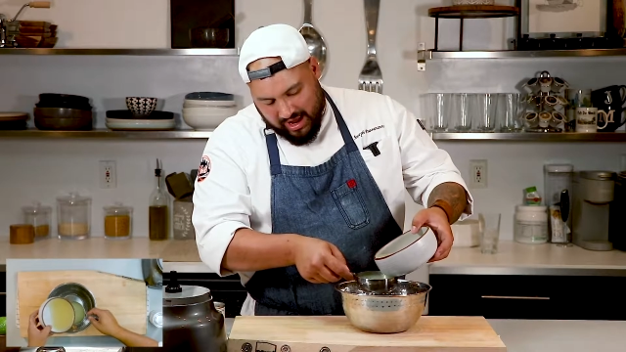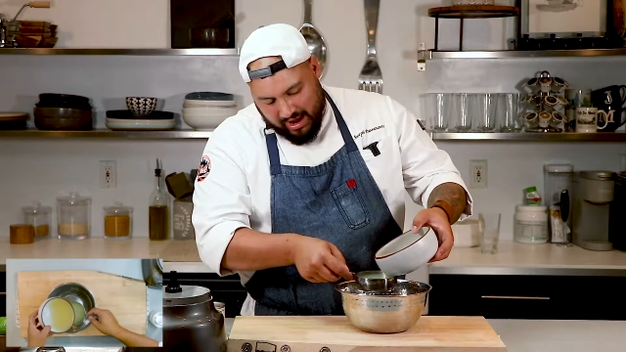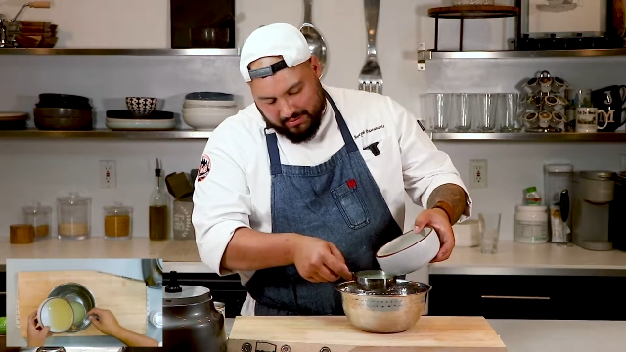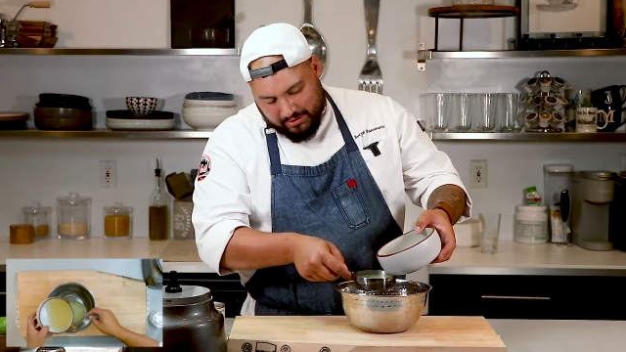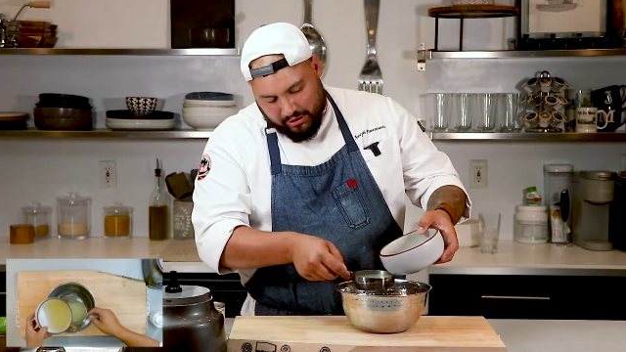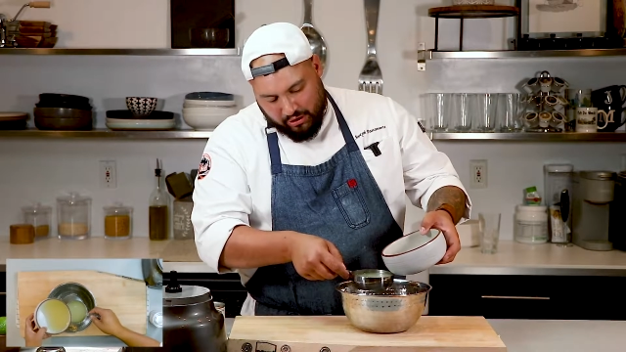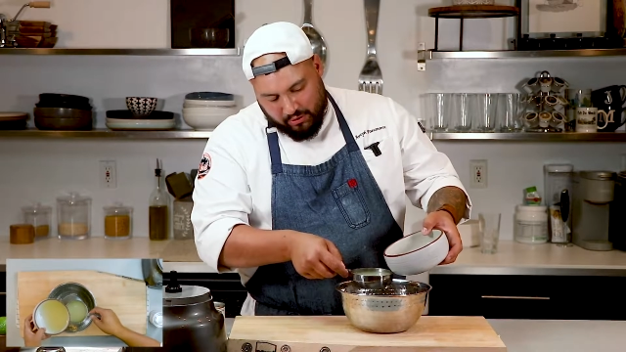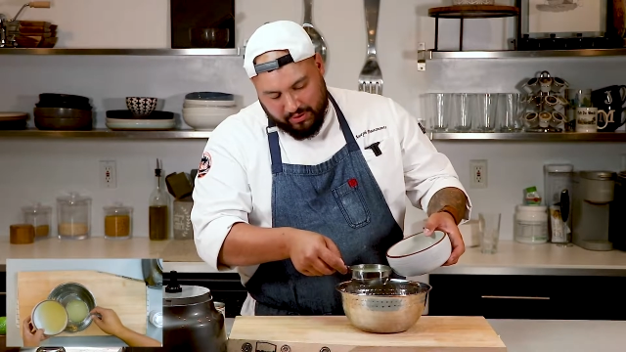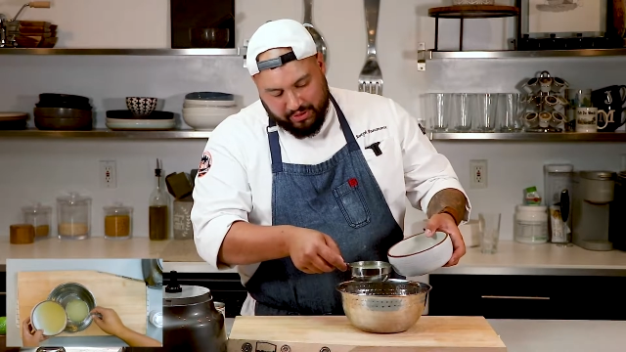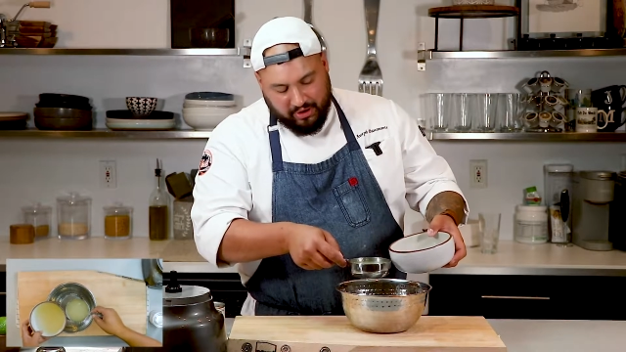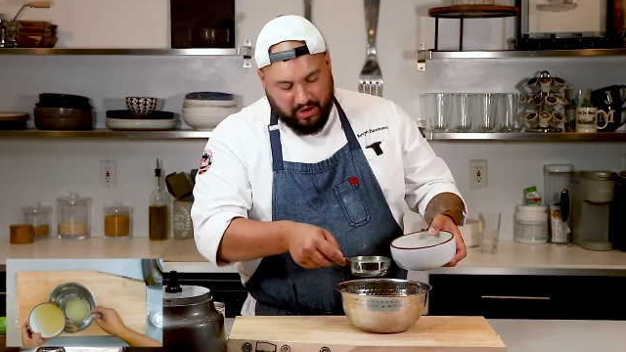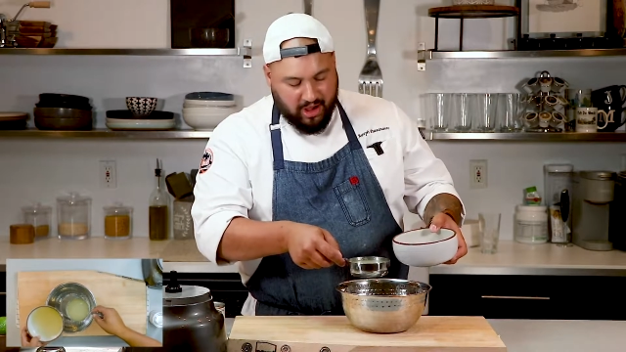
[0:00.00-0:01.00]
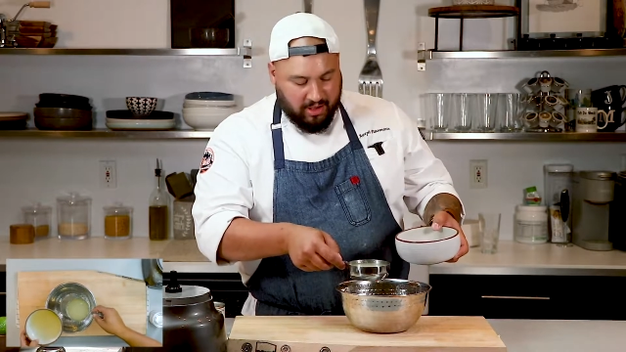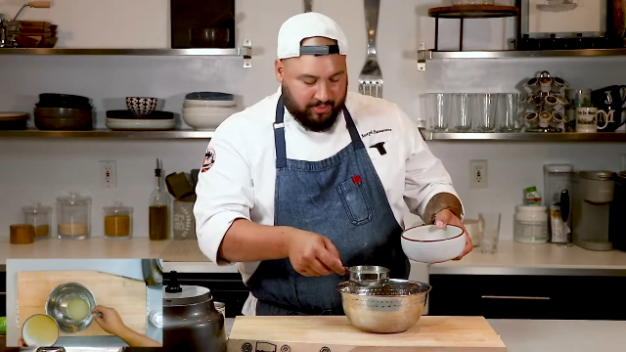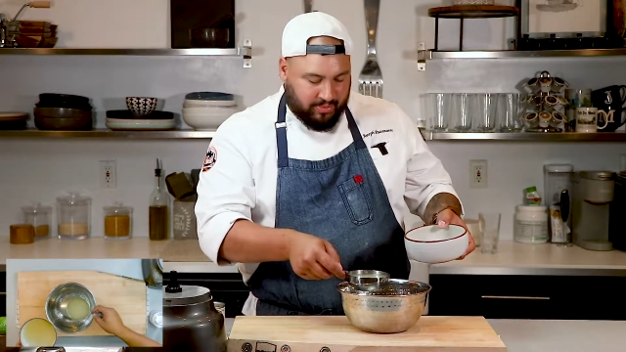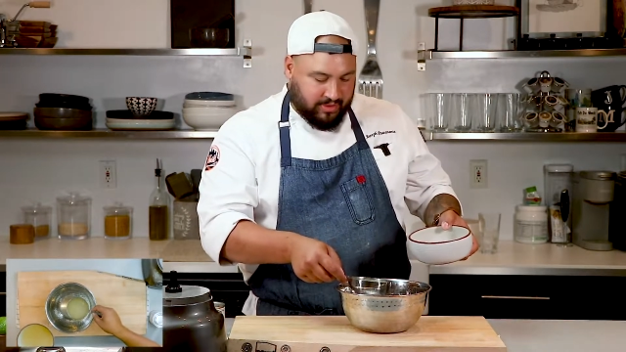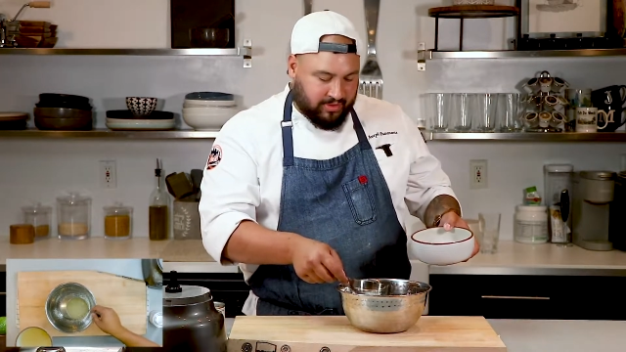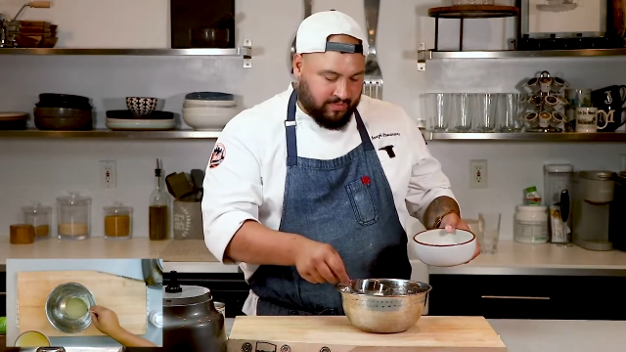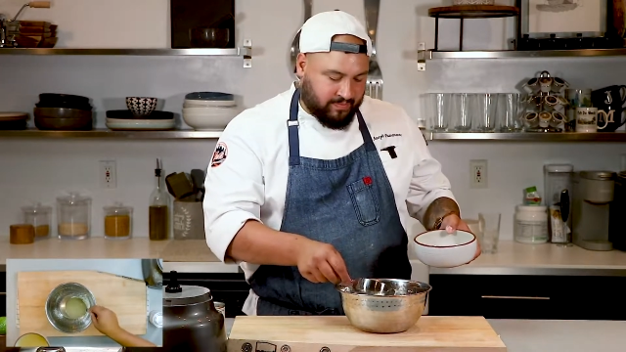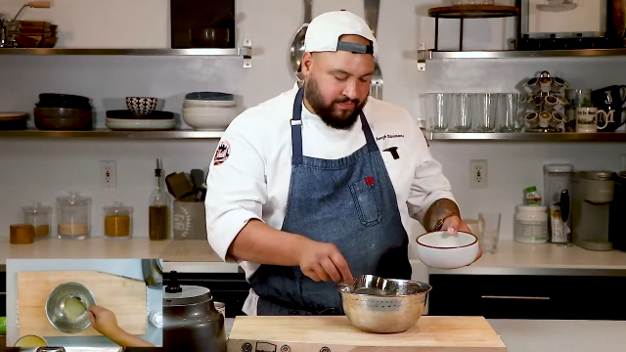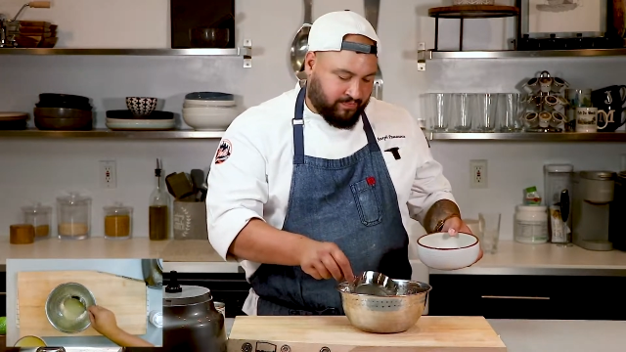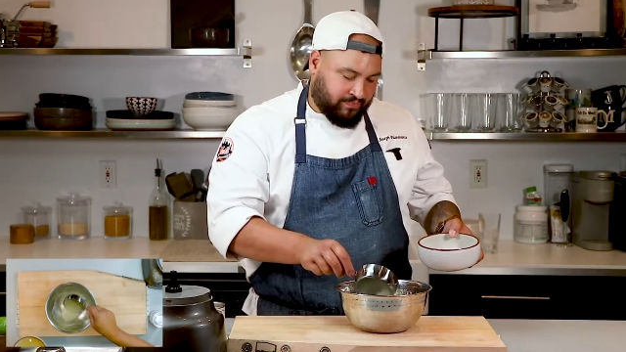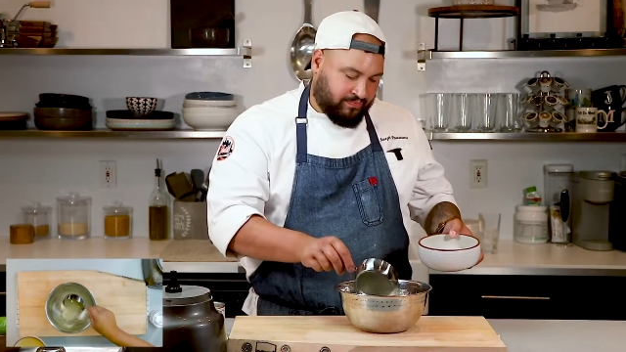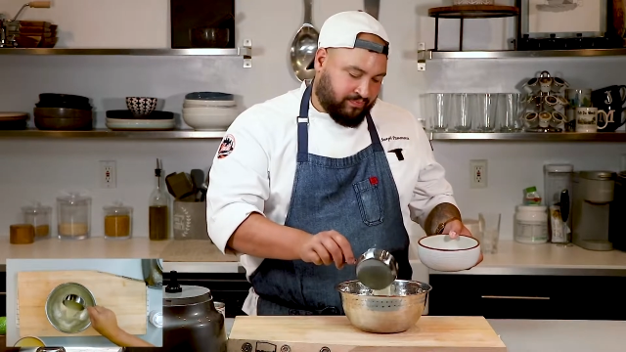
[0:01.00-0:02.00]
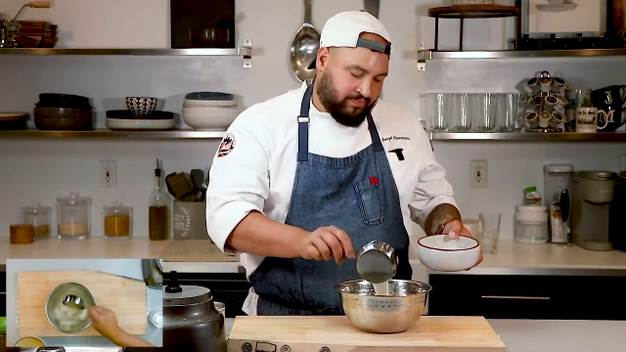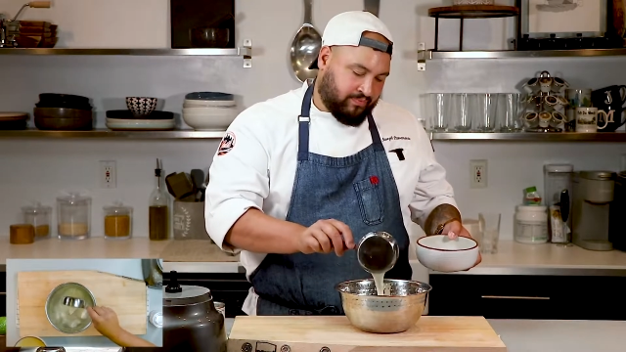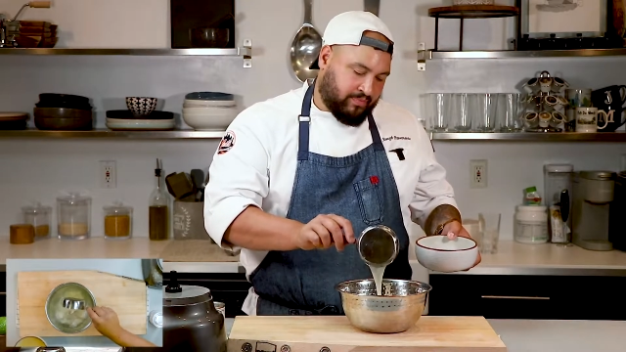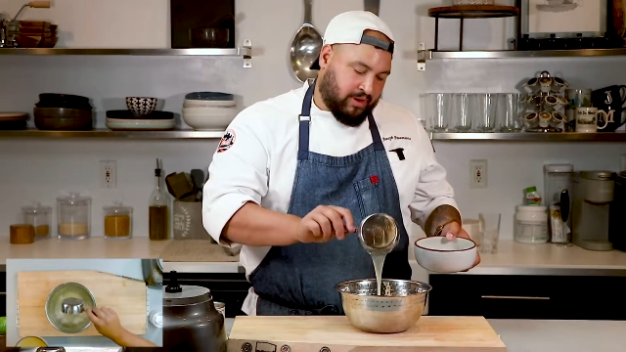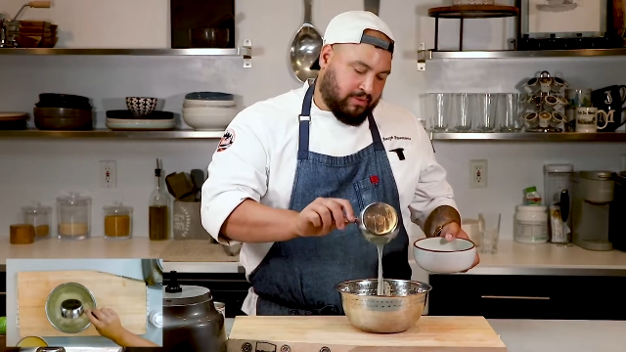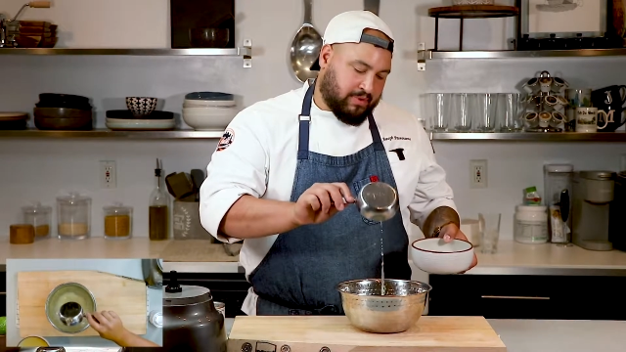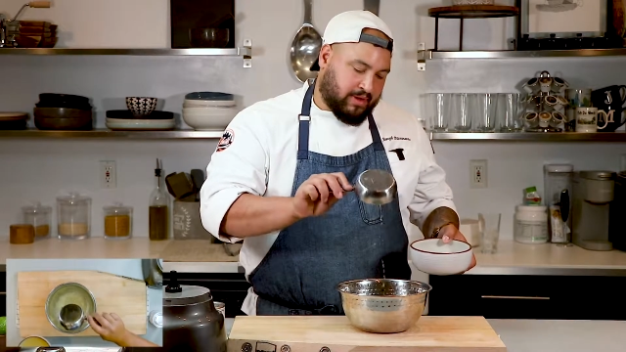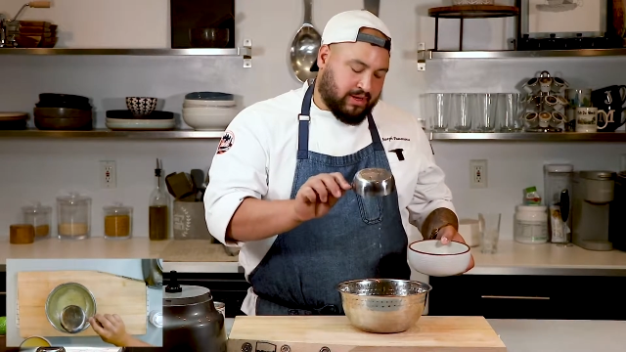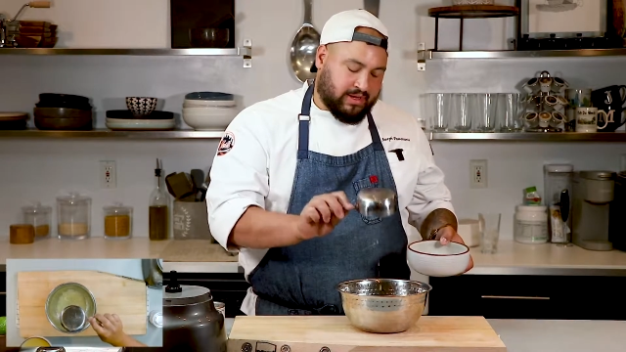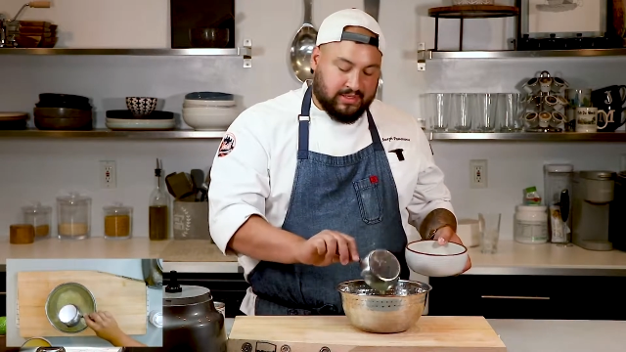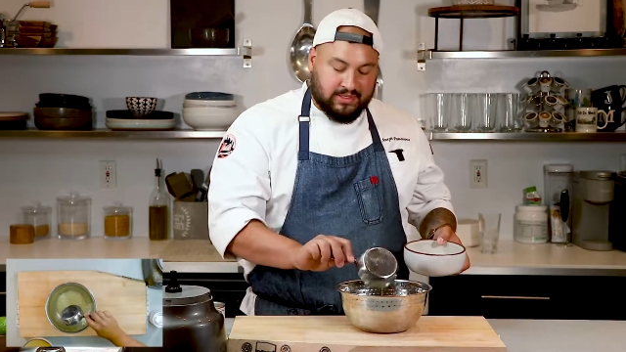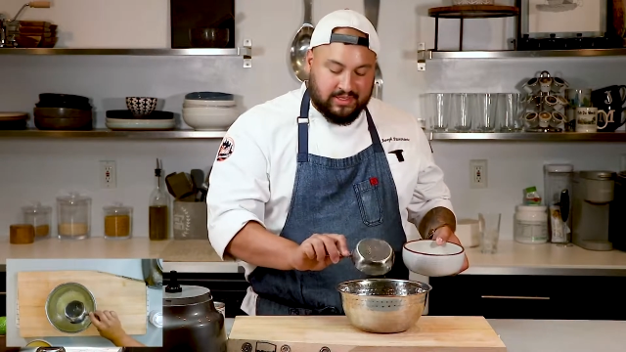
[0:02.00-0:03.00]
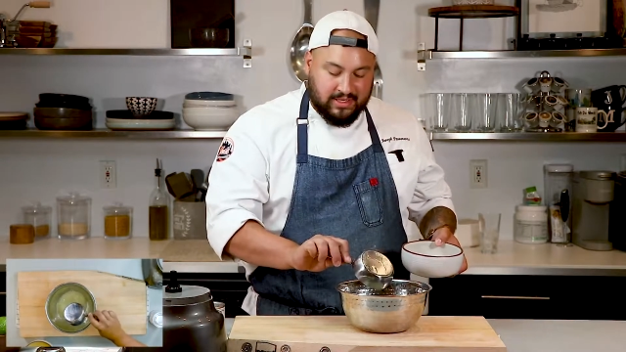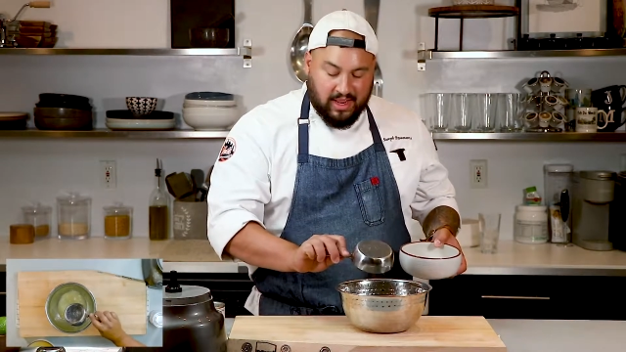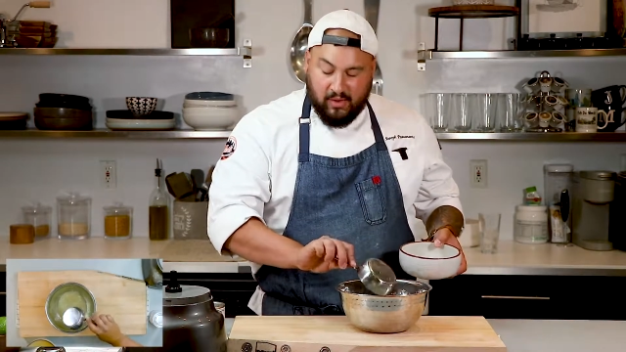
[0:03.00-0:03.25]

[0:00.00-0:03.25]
I'm going to go with a cup because